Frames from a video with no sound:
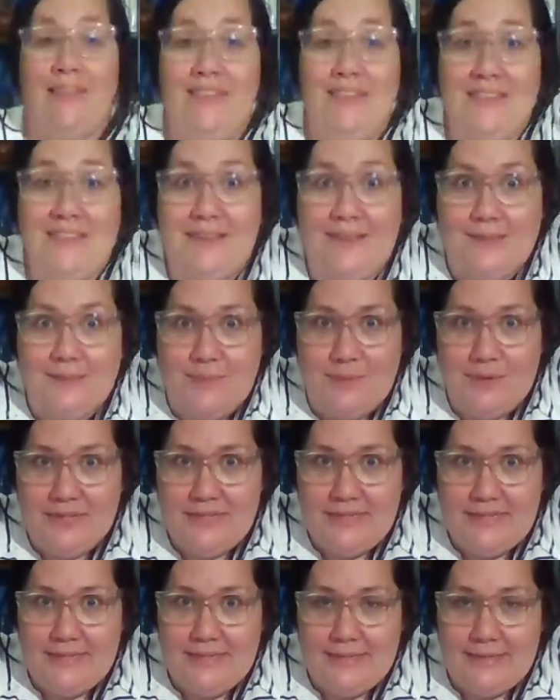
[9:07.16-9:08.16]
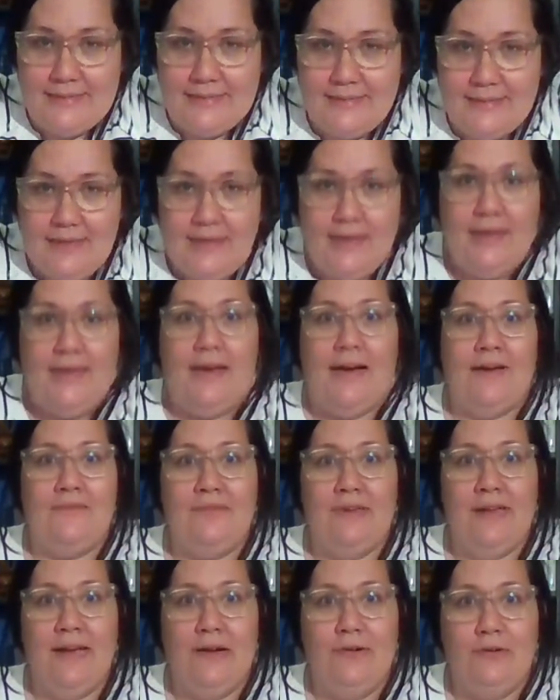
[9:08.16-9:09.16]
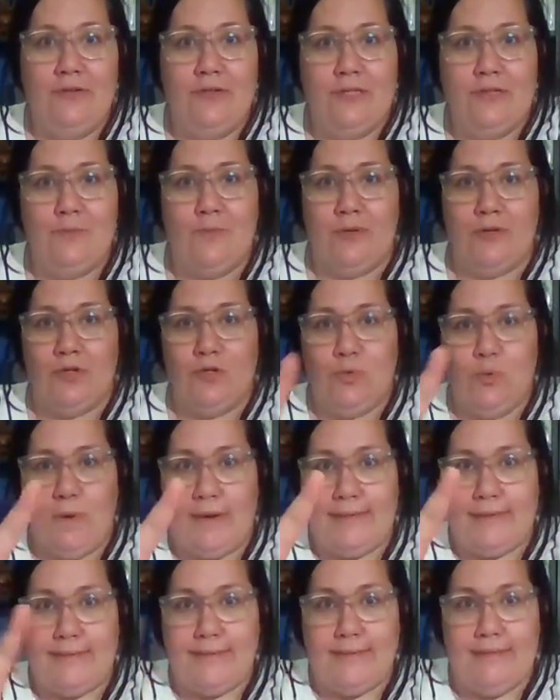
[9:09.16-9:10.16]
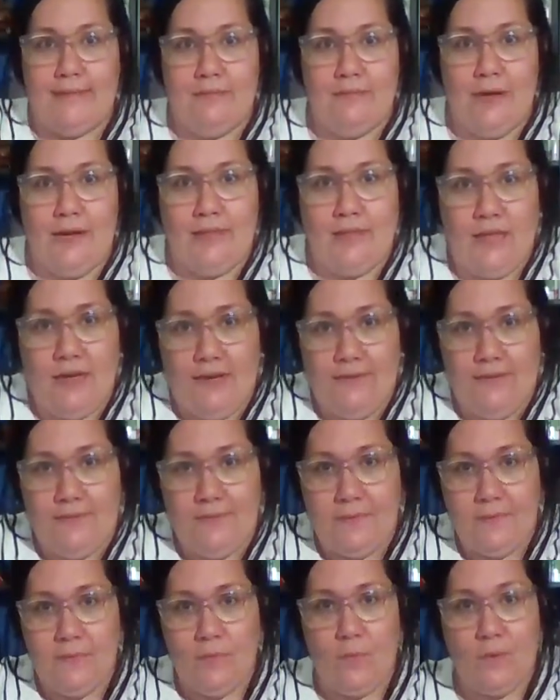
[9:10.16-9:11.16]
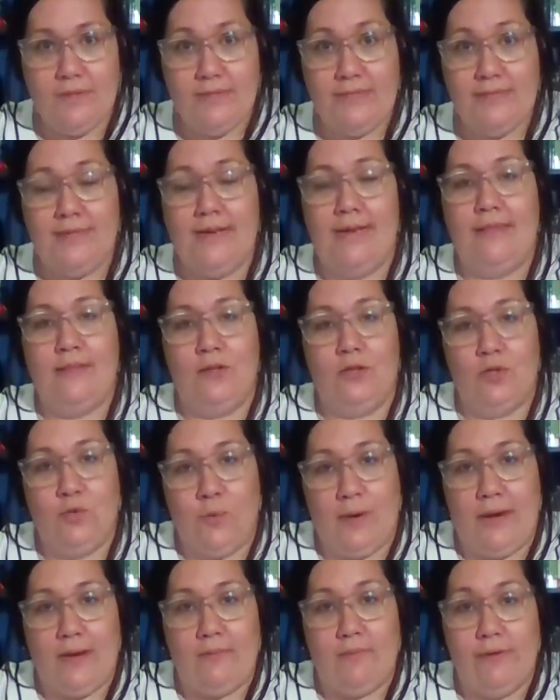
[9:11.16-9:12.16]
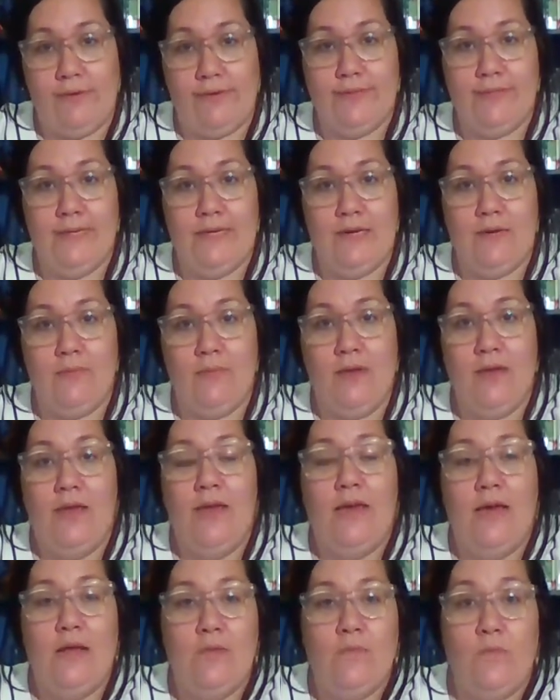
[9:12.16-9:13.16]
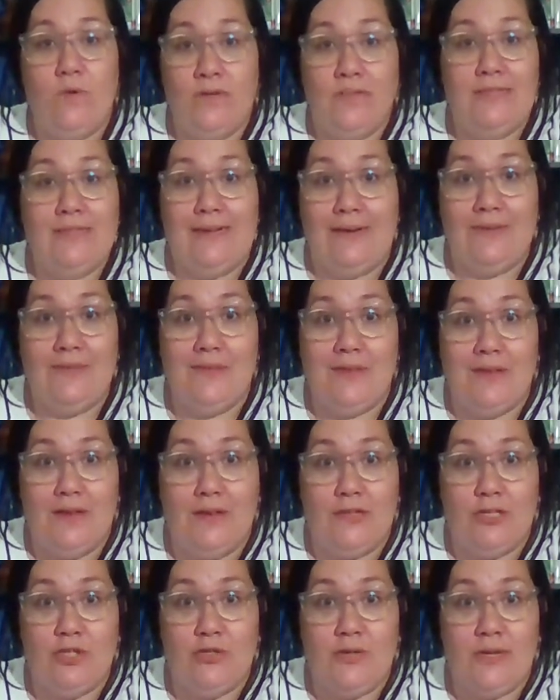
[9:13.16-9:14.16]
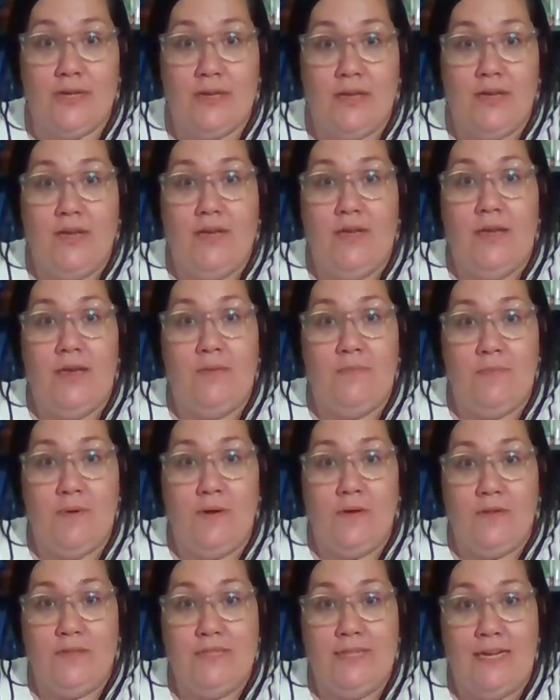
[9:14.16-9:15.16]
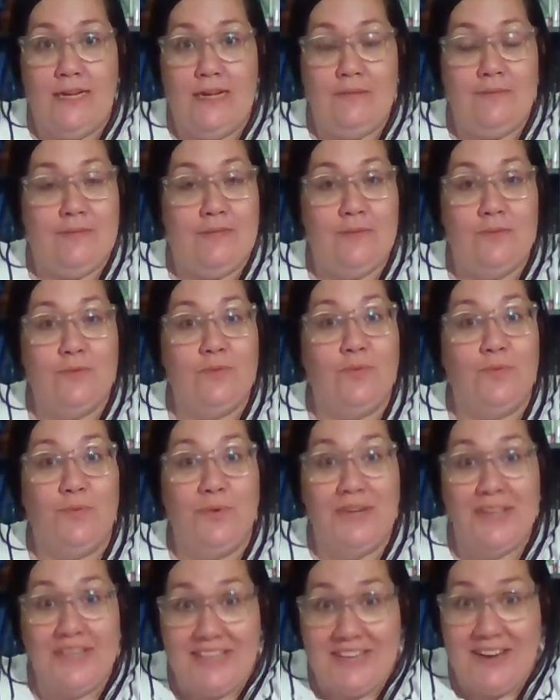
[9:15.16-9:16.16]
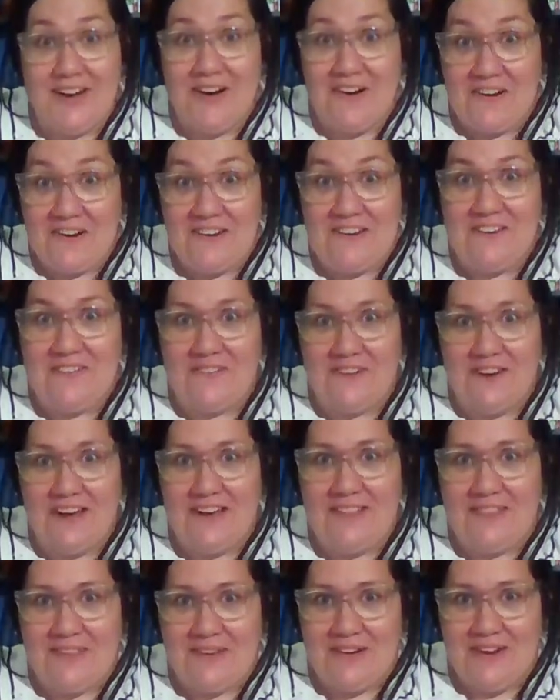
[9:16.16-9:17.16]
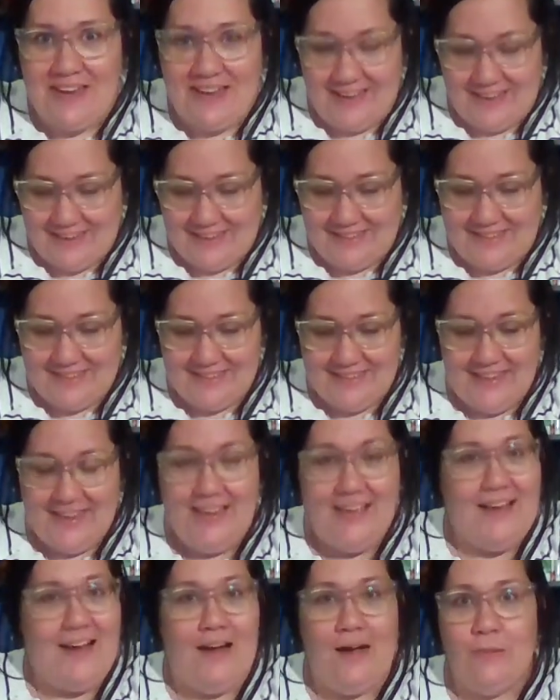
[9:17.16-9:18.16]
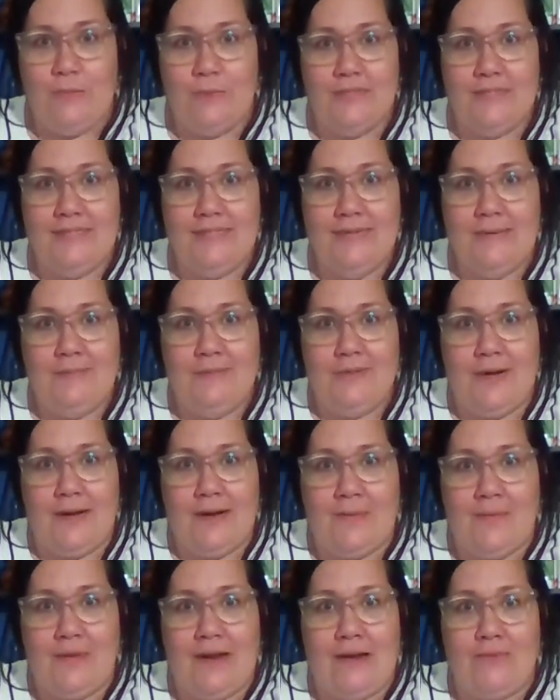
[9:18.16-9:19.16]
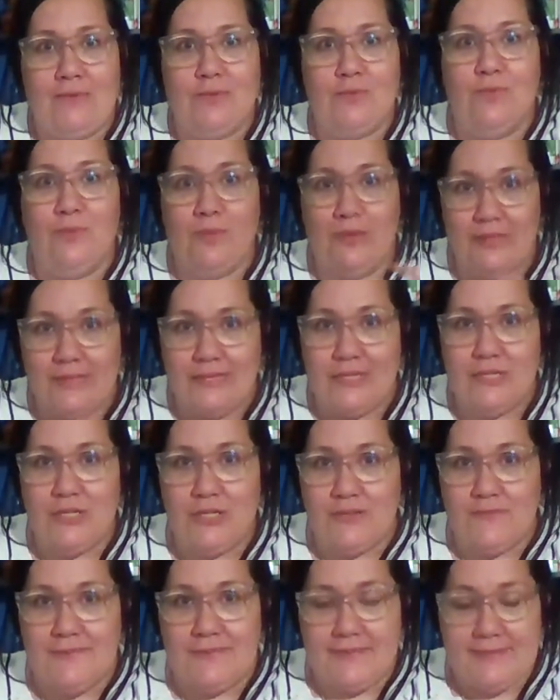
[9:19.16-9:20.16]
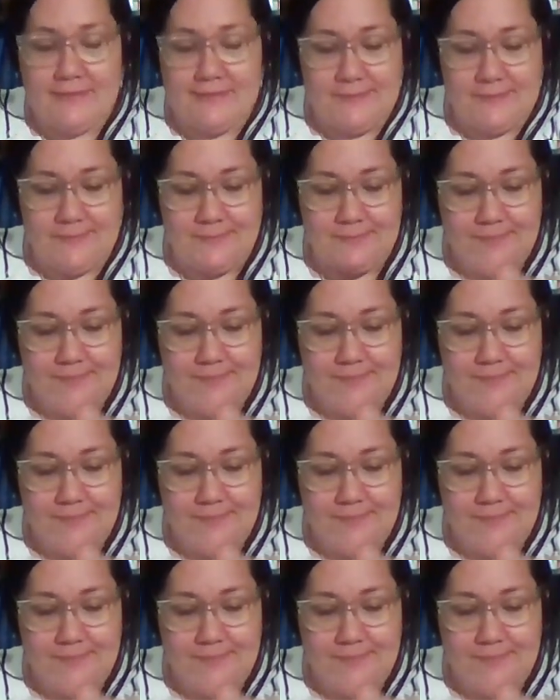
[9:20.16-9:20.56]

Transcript: think that's pretty neat. I've encountered this bird twice in my life, once at the train museum and once out in the country. And both times it was really hard to find their eggs. I almost stepped on them and I was really nervous.